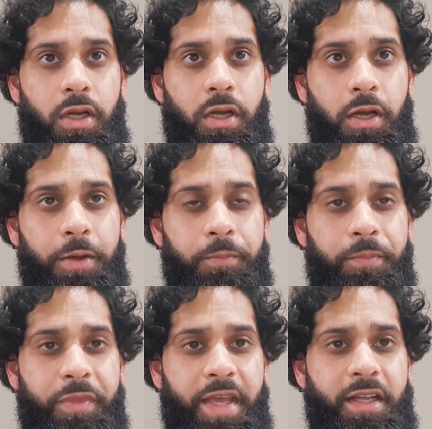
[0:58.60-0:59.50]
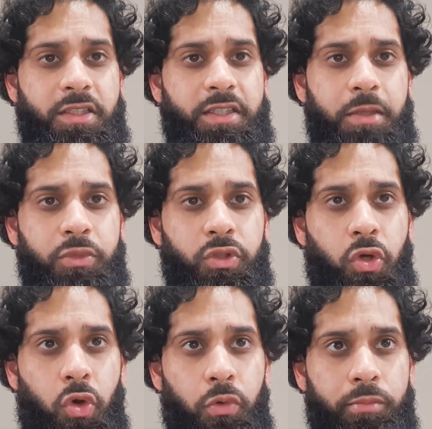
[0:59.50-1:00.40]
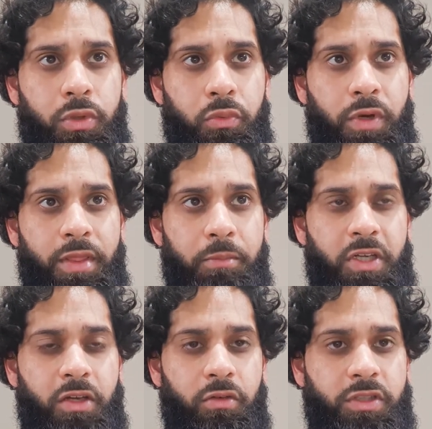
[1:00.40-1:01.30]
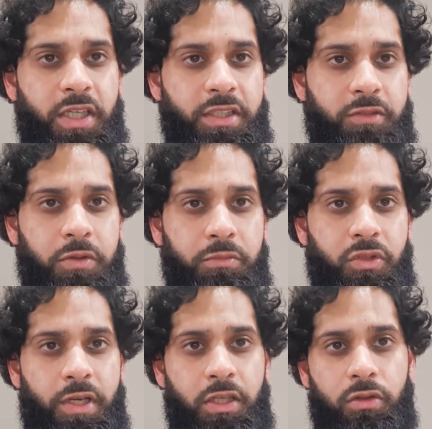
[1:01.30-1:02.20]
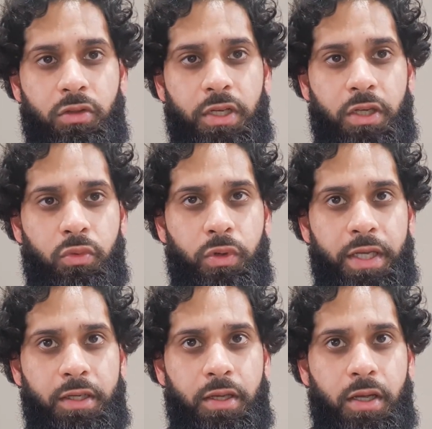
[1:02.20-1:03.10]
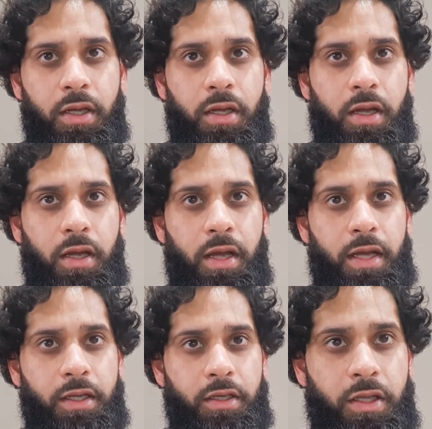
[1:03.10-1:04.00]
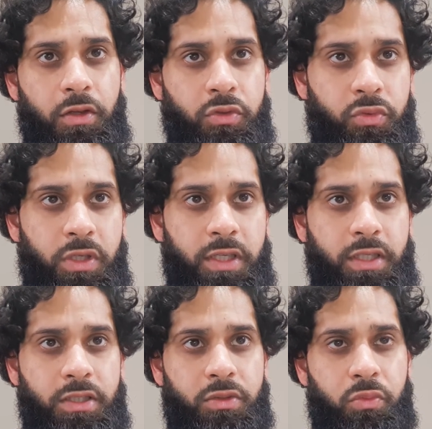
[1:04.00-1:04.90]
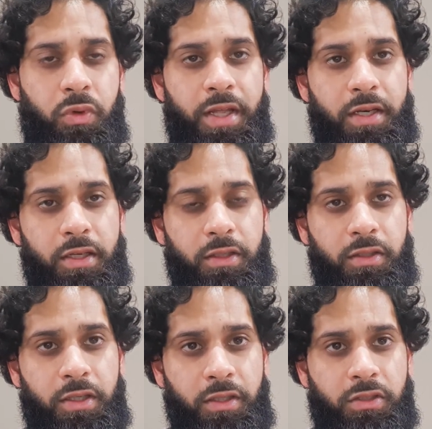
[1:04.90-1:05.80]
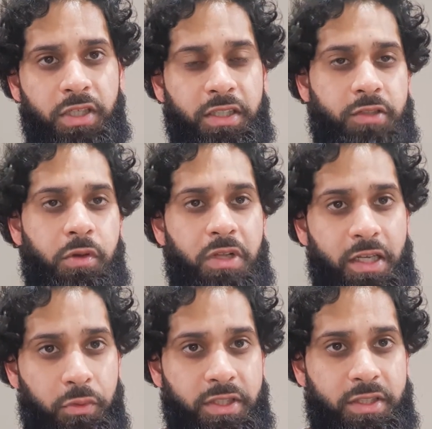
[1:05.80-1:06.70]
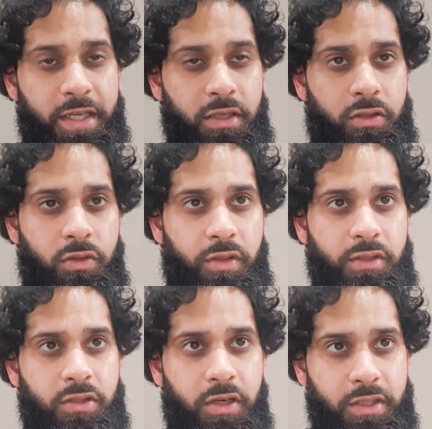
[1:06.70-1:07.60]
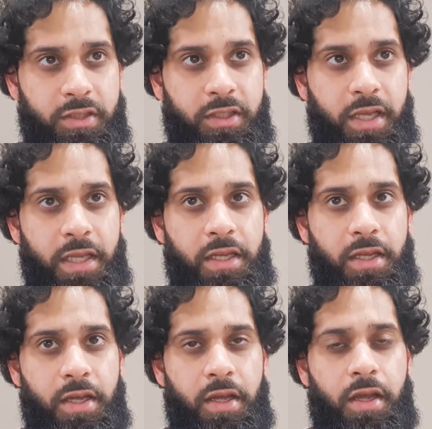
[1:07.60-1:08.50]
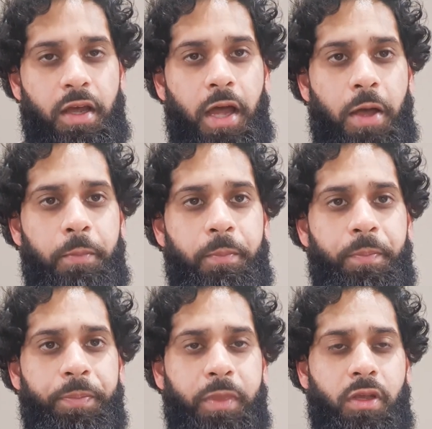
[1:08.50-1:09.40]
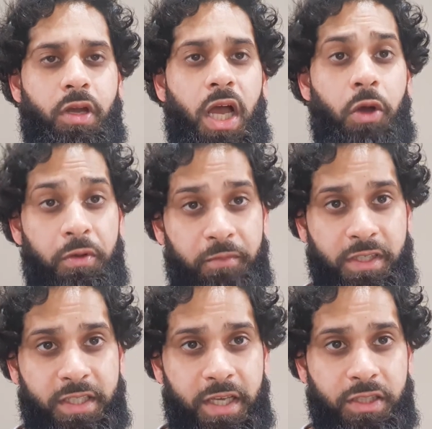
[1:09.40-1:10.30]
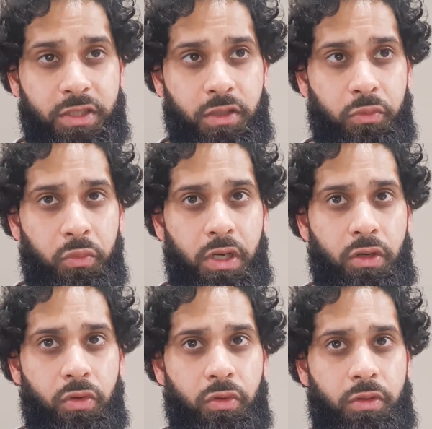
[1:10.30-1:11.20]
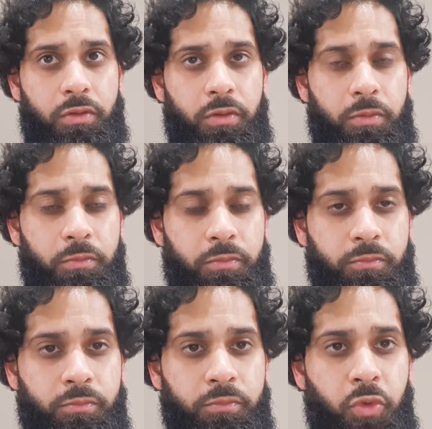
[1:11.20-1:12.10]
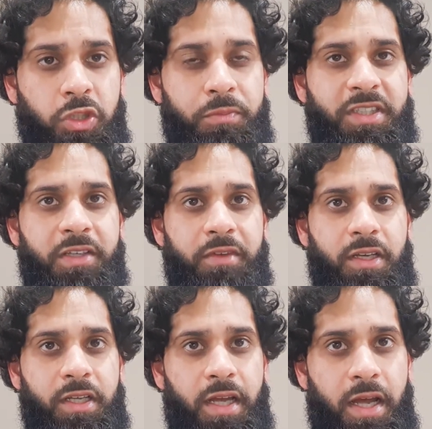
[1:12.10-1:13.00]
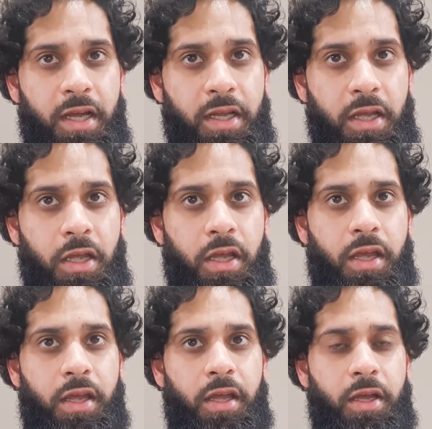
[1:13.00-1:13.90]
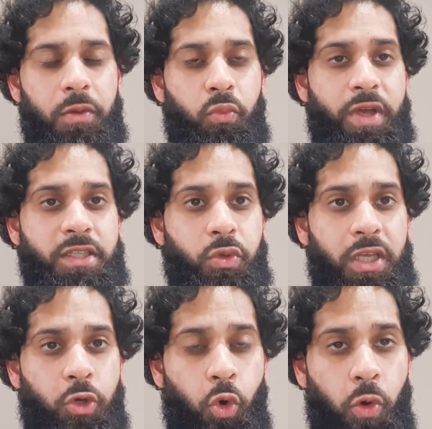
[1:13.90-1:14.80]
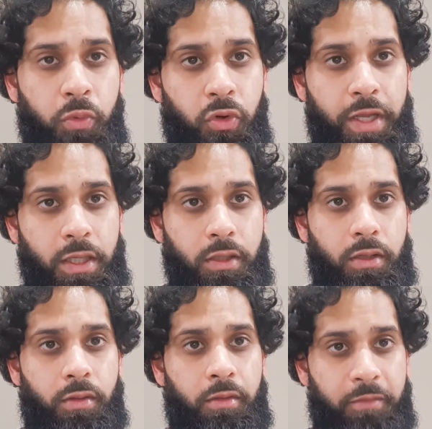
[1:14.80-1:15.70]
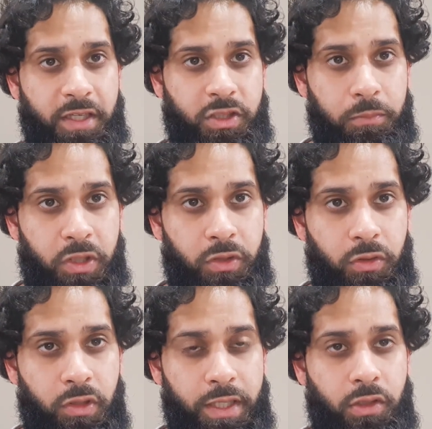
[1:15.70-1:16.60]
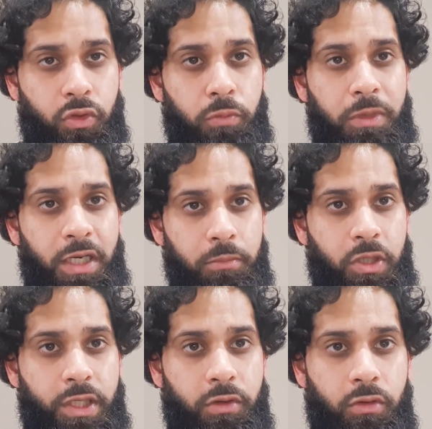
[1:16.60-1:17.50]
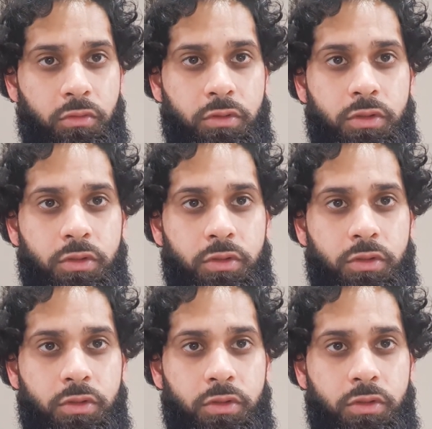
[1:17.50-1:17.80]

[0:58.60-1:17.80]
Energy is absorbed when the material changes from solid to liquid, and is released when it changes from the liquid state to the solid state. Our investigation will look more specifically at ways to incorporate the phase change material into building materials.